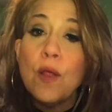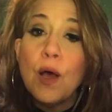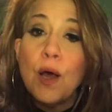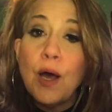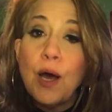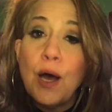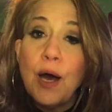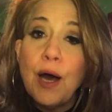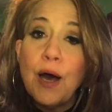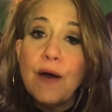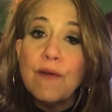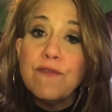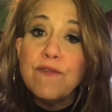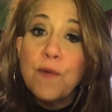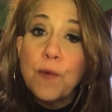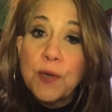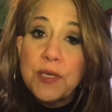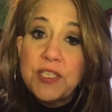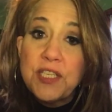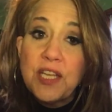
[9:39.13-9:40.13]

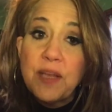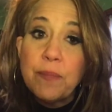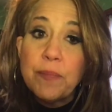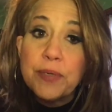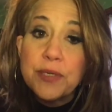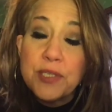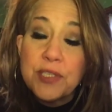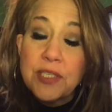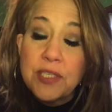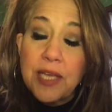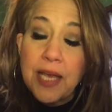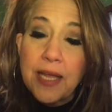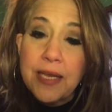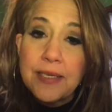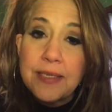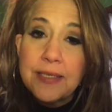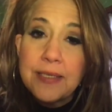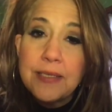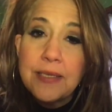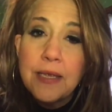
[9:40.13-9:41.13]

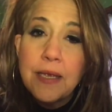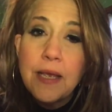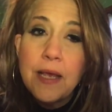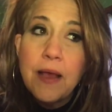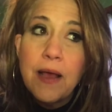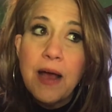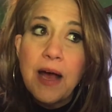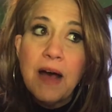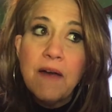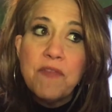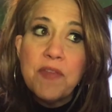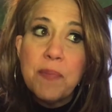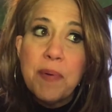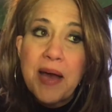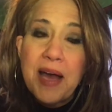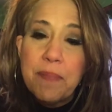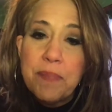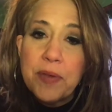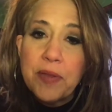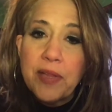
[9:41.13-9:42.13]
14% of the
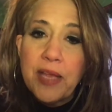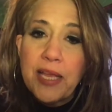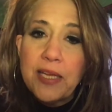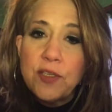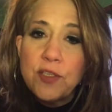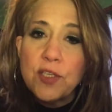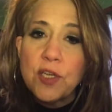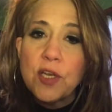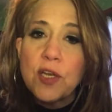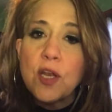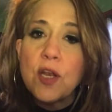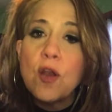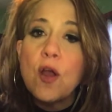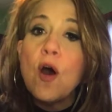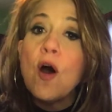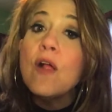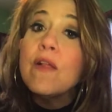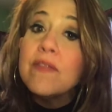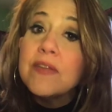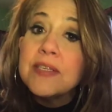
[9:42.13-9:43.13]
population. And
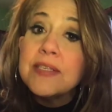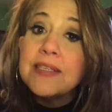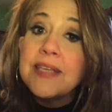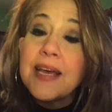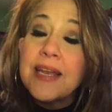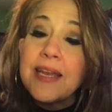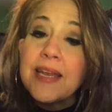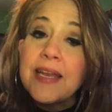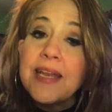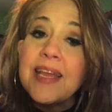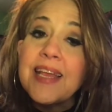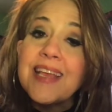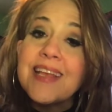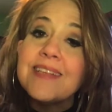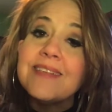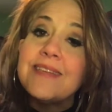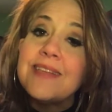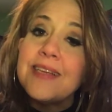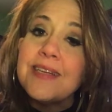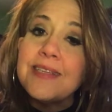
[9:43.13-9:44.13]
all of a sudden it
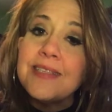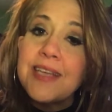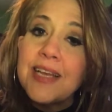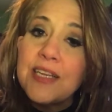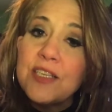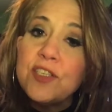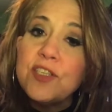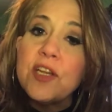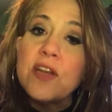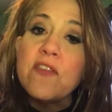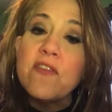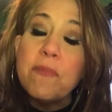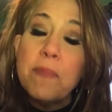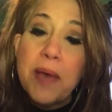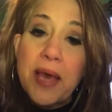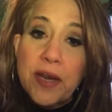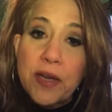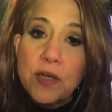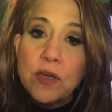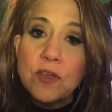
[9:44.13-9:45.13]
gets the attention of
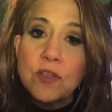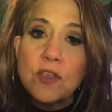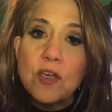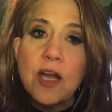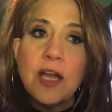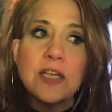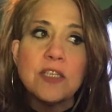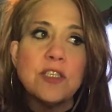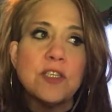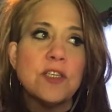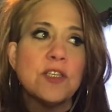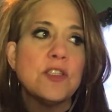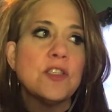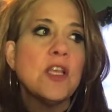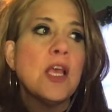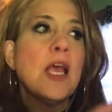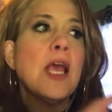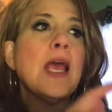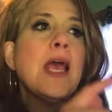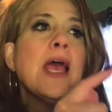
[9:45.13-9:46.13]
medical doctors.
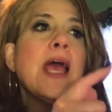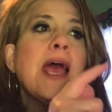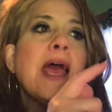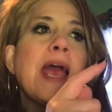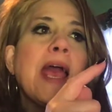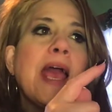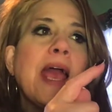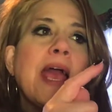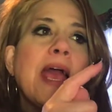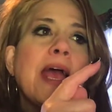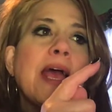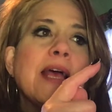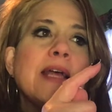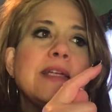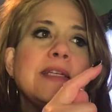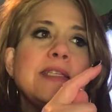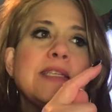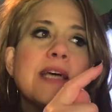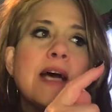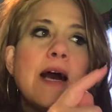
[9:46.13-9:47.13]

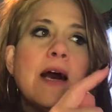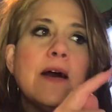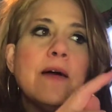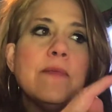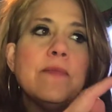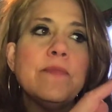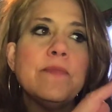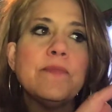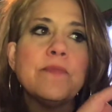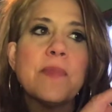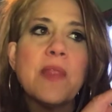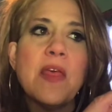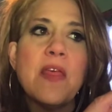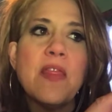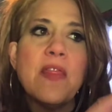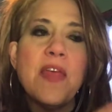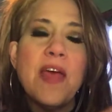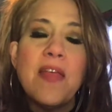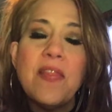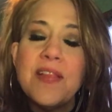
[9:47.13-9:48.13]
And
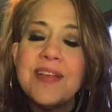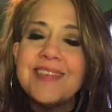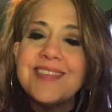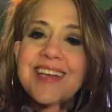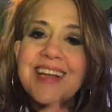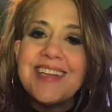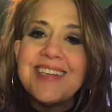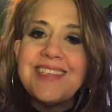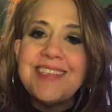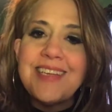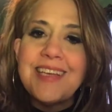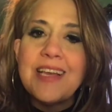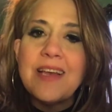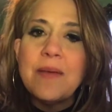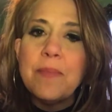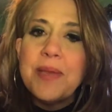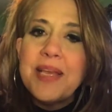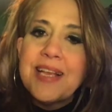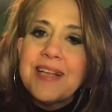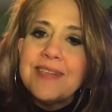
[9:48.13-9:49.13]
then this idea
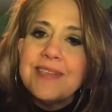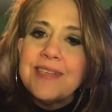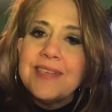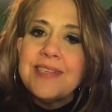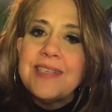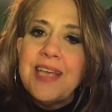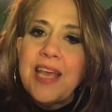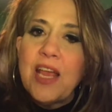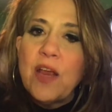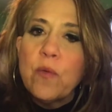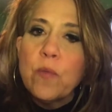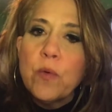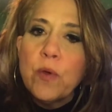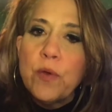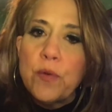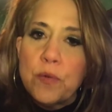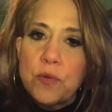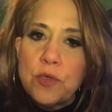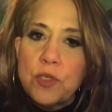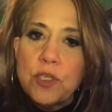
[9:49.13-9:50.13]
begins to take
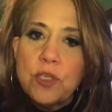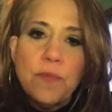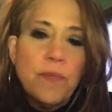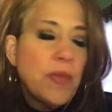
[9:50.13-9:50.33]
root.